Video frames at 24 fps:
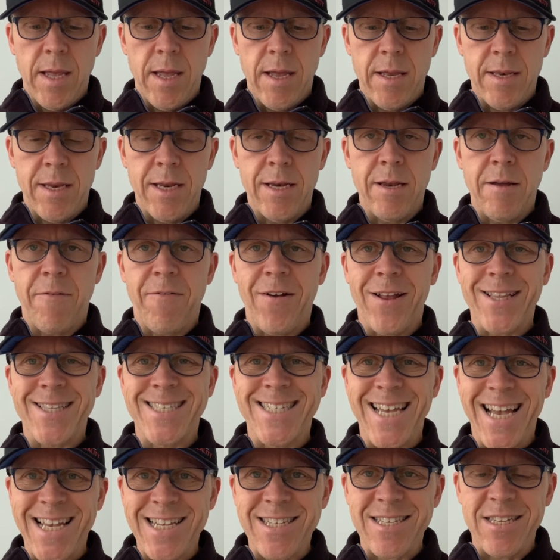did a
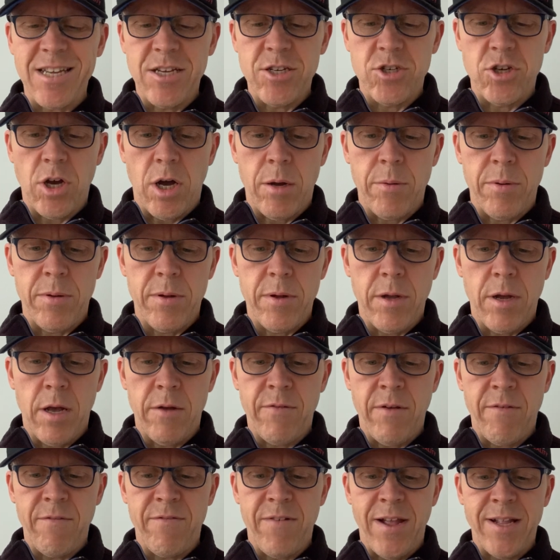fantastic job
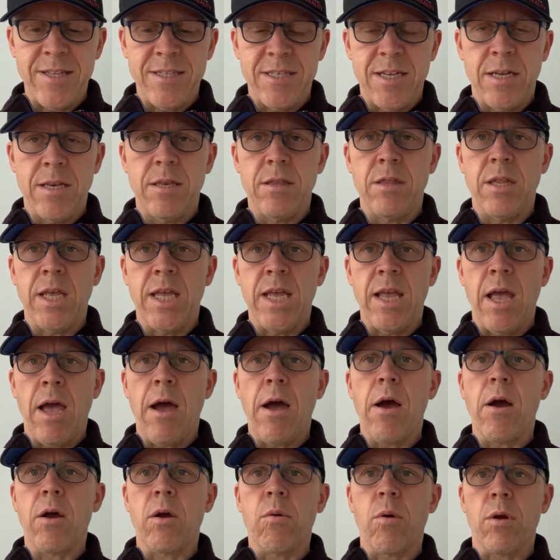of inventing the
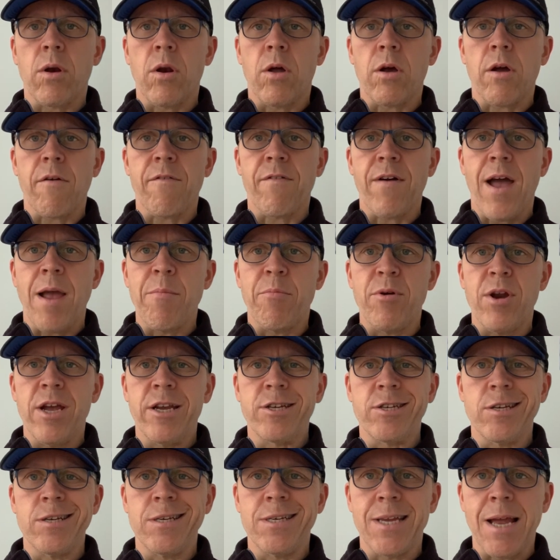QUADLOCK
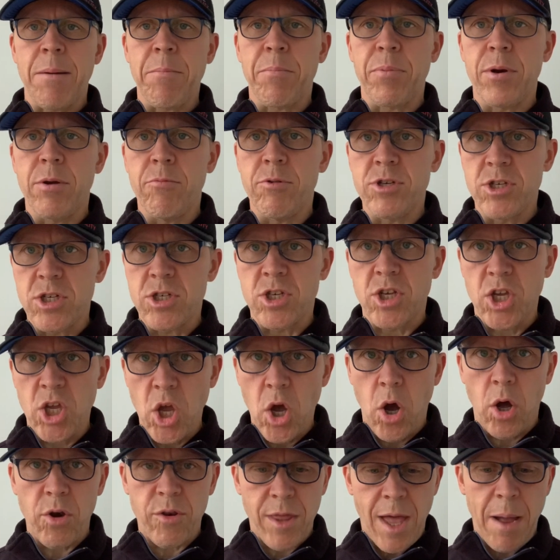vibration dampener, which has
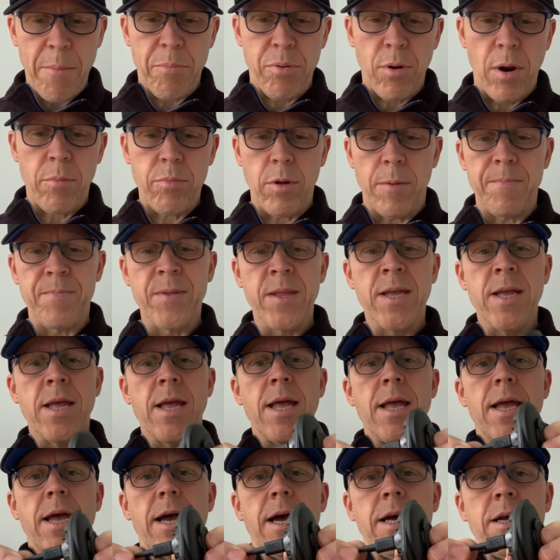cured that problem.
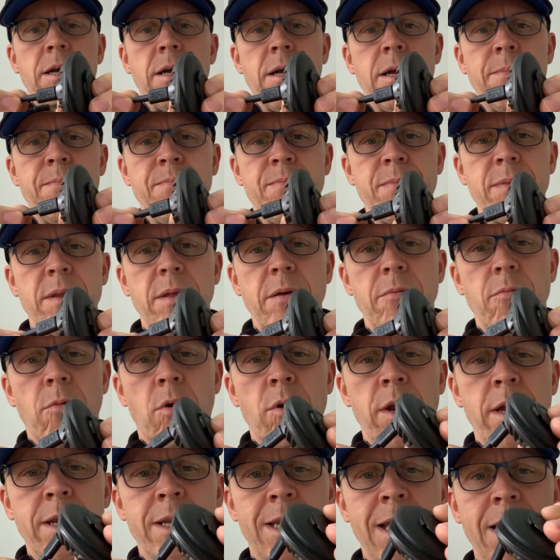
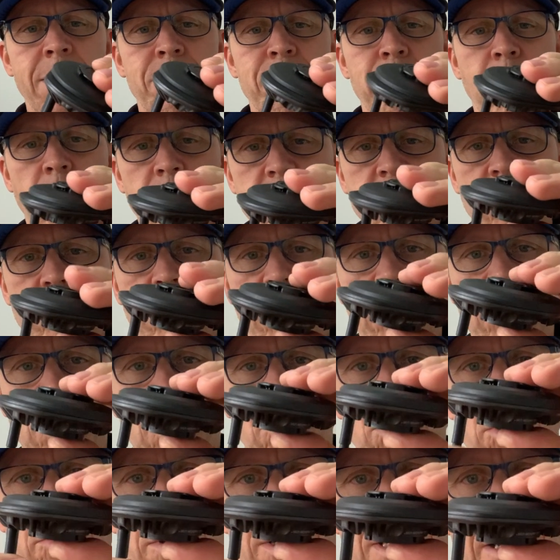What it did possibly
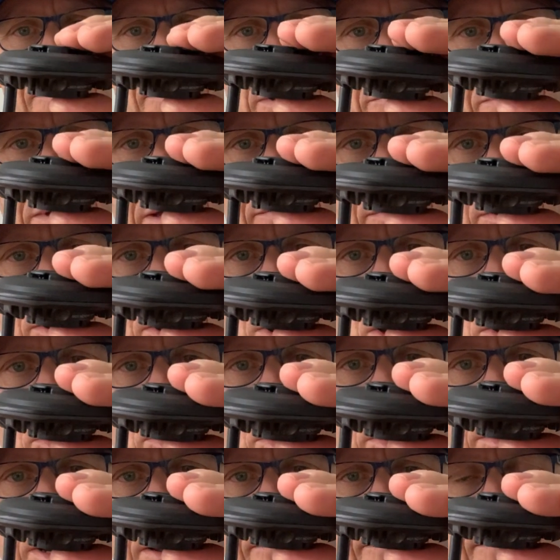do, though, is have a bit of a
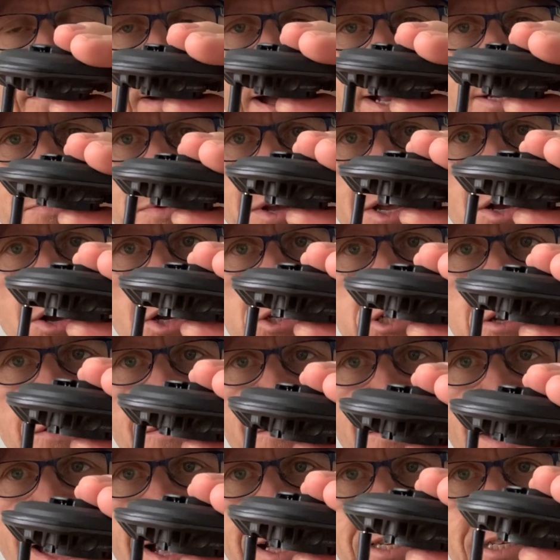knock-on effect because
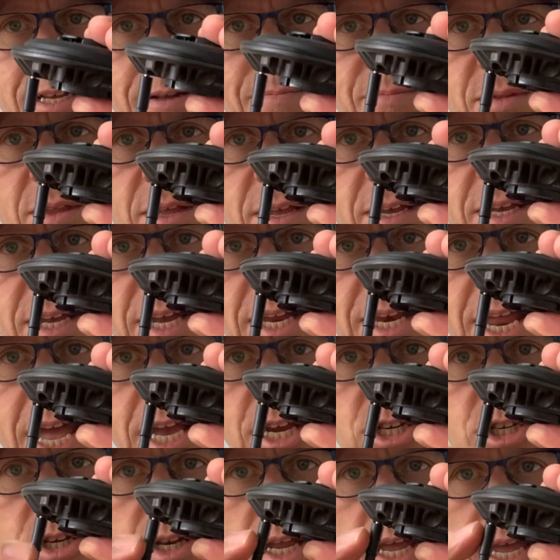of that
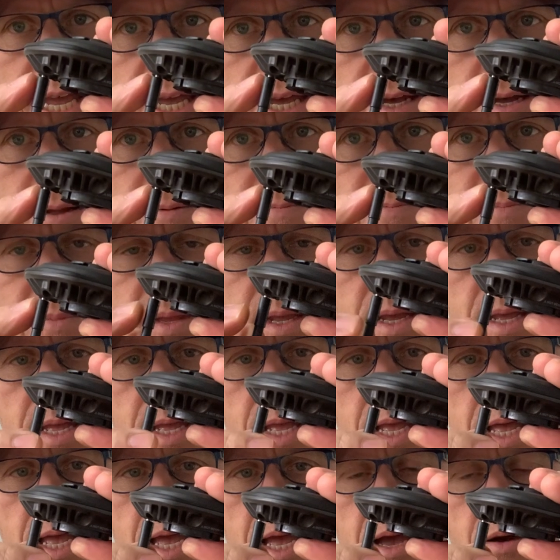connection here.
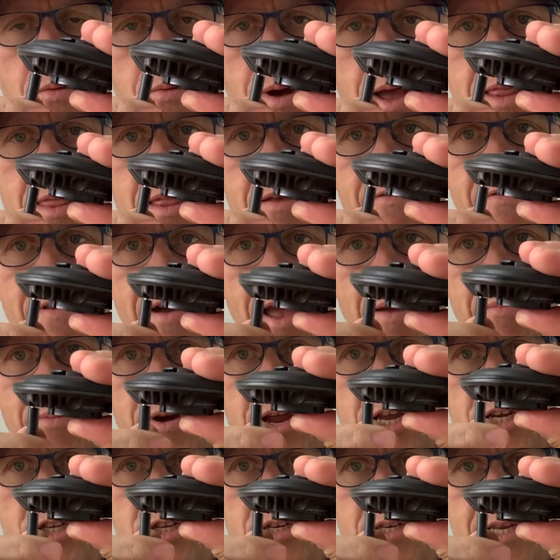When the
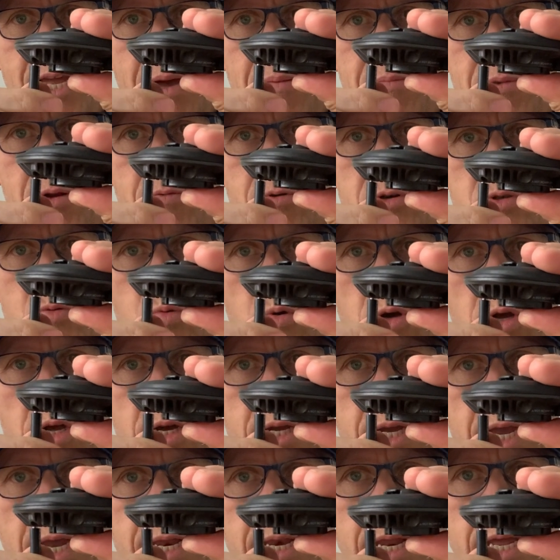vibration dampener was
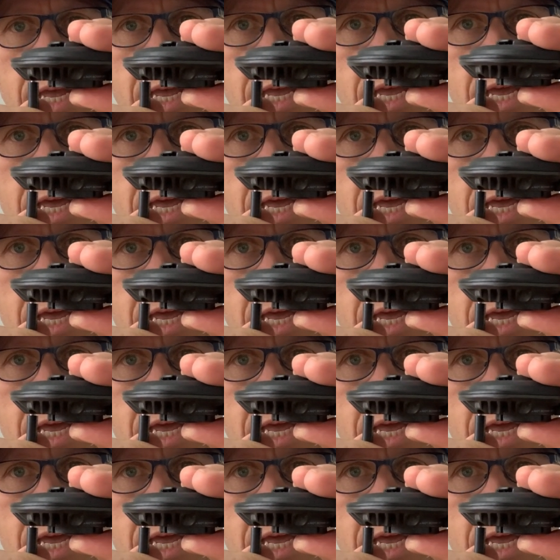working,